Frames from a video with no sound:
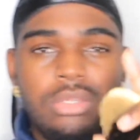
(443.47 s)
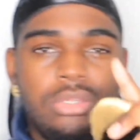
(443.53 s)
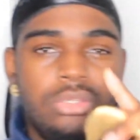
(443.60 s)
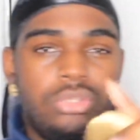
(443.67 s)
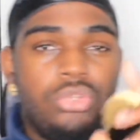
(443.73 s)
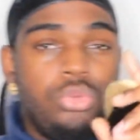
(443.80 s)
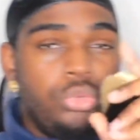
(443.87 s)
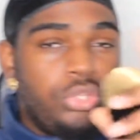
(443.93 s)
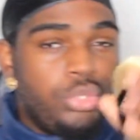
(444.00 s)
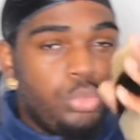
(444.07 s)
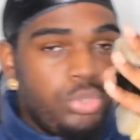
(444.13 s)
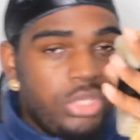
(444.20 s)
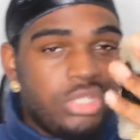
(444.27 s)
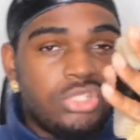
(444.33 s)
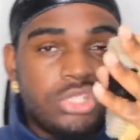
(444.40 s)
You do
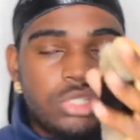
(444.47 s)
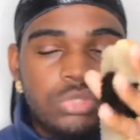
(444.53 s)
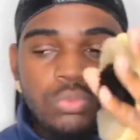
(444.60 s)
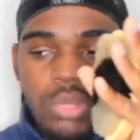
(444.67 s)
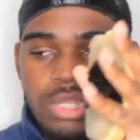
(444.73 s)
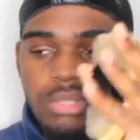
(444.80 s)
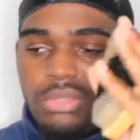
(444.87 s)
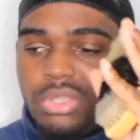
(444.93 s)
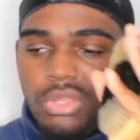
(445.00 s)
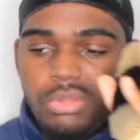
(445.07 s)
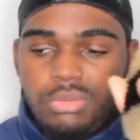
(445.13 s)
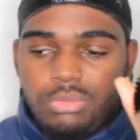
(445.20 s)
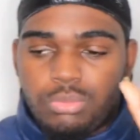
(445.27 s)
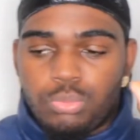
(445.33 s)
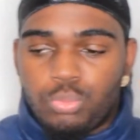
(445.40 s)
need just one
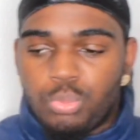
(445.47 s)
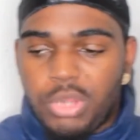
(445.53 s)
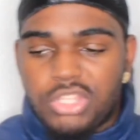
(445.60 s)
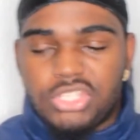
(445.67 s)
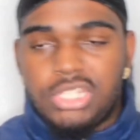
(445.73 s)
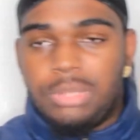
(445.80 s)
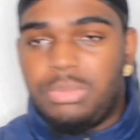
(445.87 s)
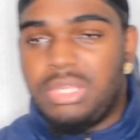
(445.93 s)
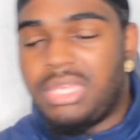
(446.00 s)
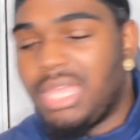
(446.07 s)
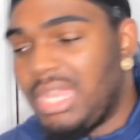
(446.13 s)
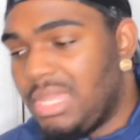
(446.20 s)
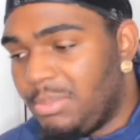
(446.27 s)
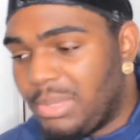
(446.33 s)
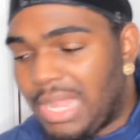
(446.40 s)
little brush in the
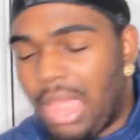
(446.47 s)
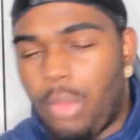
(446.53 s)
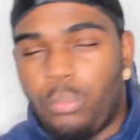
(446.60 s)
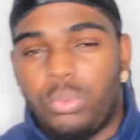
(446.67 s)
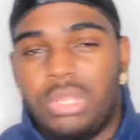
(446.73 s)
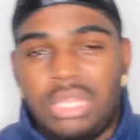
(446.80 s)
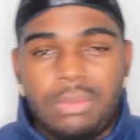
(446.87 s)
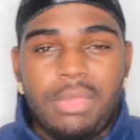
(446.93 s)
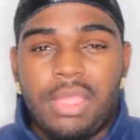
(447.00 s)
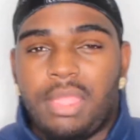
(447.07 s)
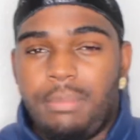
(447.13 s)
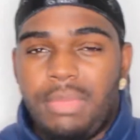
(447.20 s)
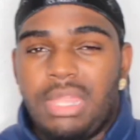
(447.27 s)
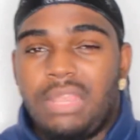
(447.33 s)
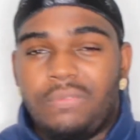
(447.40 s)
beginning, but I really
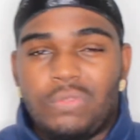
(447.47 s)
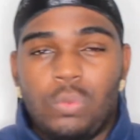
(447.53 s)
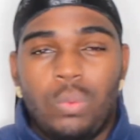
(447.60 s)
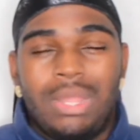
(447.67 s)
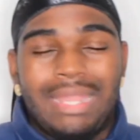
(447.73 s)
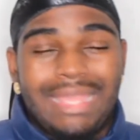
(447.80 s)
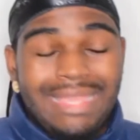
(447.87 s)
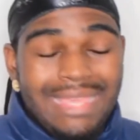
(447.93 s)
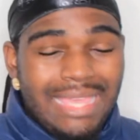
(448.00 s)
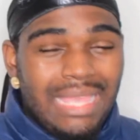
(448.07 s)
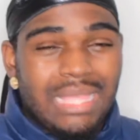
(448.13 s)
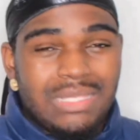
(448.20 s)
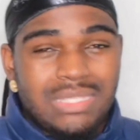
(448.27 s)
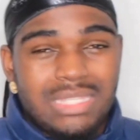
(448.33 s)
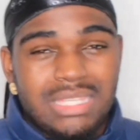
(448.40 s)
recommend, if you want to get
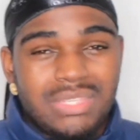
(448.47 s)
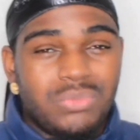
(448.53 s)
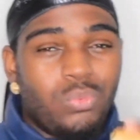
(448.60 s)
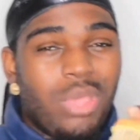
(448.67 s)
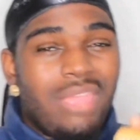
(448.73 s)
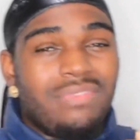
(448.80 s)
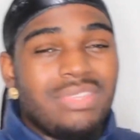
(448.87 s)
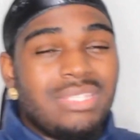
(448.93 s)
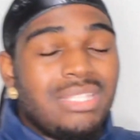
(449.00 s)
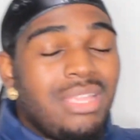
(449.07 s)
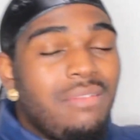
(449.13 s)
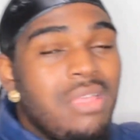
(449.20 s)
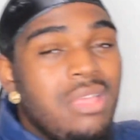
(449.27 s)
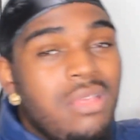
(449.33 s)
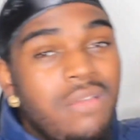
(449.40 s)
into this waving
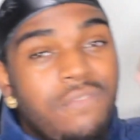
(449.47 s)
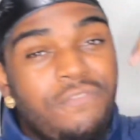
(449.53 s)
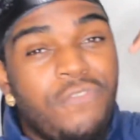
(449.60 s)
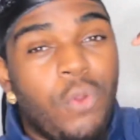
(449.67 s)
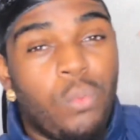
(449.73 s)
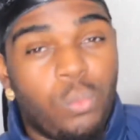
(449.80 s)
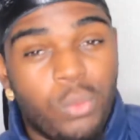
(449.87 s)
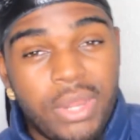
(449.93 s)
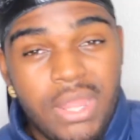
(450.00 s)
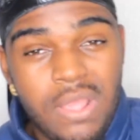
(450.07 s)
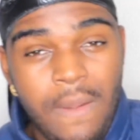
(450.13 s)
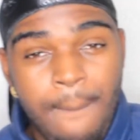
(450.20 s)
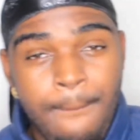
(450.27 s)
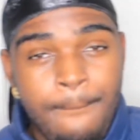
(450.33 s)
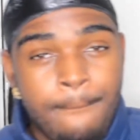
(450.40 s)
stuff for
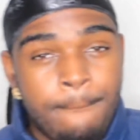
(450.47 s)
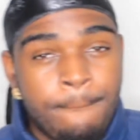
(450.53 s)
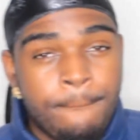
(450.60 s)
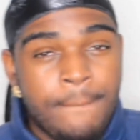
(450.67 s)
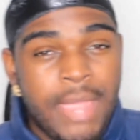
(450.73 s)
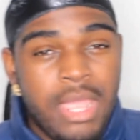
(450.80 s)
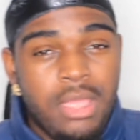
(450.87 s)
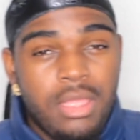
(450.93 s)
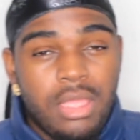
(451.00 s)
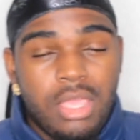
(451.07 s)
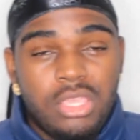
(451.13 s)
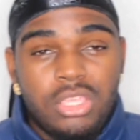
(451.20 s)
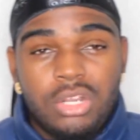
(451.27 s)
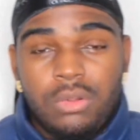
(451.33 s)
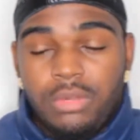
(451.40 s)
real, and
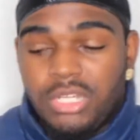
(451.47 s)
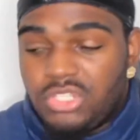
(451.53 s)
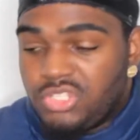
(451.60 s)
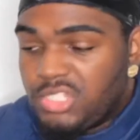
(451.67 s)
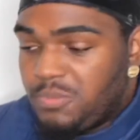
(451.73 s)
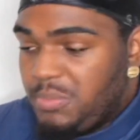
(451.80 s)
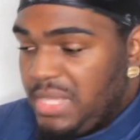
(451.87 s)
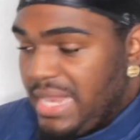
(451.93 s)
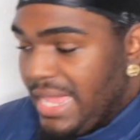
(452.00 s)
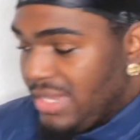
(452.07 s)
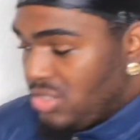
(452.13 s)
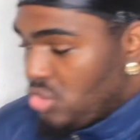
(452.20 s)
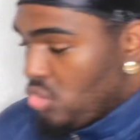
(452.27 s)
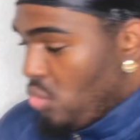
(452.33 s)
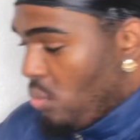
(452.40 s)
you don't want to just be
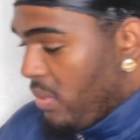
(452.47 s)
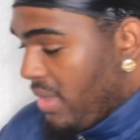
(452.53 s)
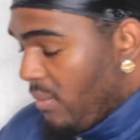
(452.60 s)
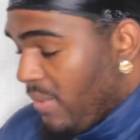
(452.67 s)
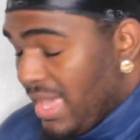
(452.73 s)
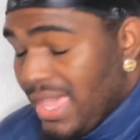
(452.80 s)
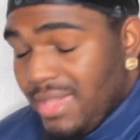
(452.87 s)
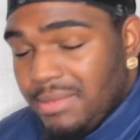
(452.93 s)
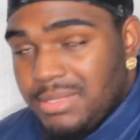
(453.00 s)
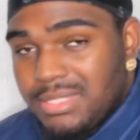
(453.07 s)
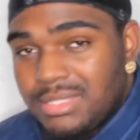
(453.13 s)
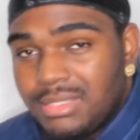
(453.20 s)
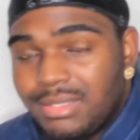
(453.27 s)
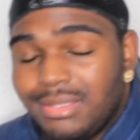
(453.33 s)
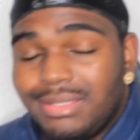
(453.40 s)
that dude with
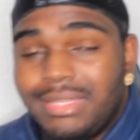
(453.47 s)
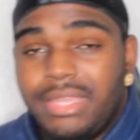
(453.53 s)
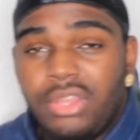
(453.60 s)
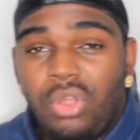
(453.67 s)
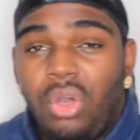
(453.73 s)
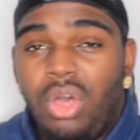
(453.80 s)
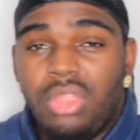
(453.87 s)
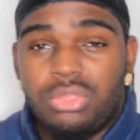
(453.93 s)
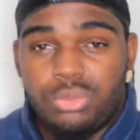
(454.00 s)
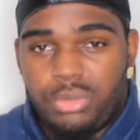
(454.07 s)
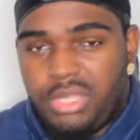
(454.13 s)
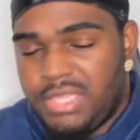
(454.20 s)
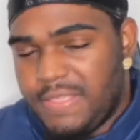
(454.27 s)
waves, get all 3.